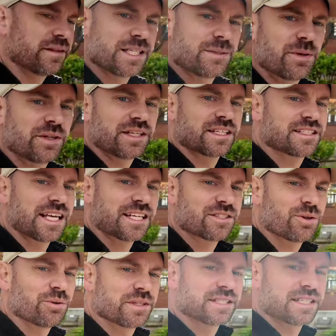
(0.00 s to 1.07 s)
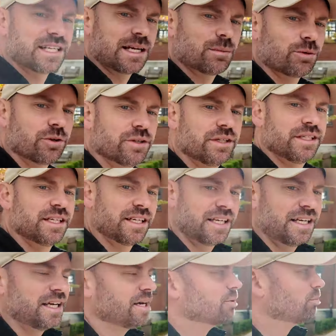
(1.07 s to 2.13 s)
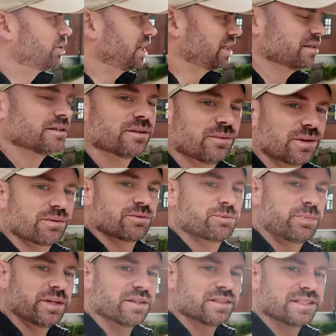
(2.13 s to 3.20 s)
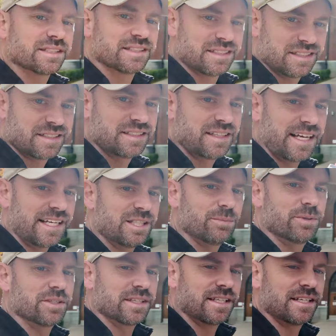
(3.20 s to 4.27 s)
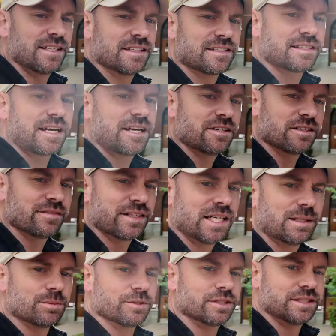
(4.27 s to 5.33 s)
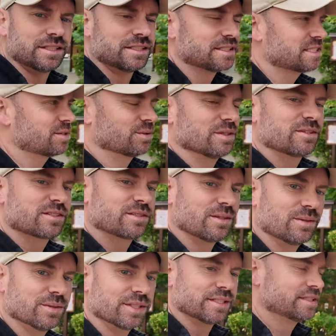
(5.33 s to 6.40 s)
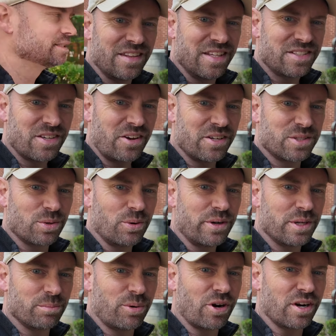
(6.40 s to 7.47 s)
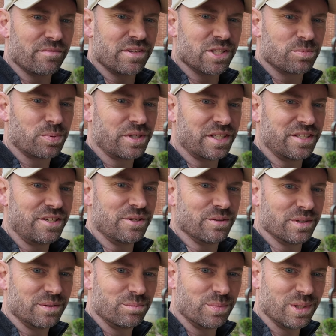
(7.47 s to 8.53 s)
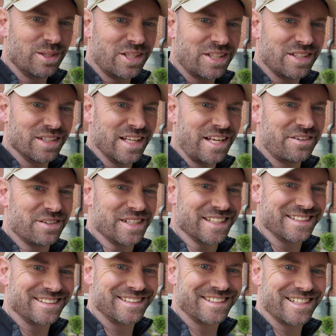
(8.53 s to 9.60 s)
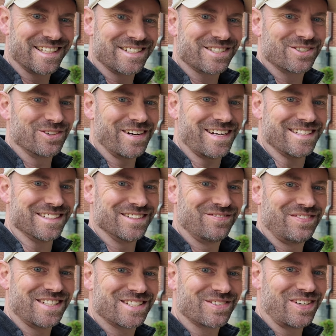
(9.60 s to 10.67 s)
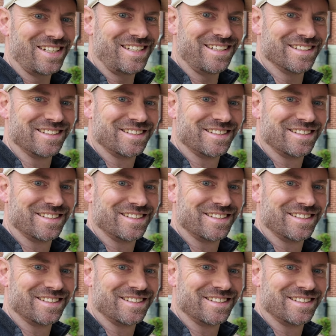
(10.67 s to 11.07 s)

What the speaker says: This building is not as old as the neighborhood, but when it was built, they had to build it in the style of the neighborhood, so it looks old. This auditorium part of it is pretty new, but look at the lettering. It's great, it fits right in.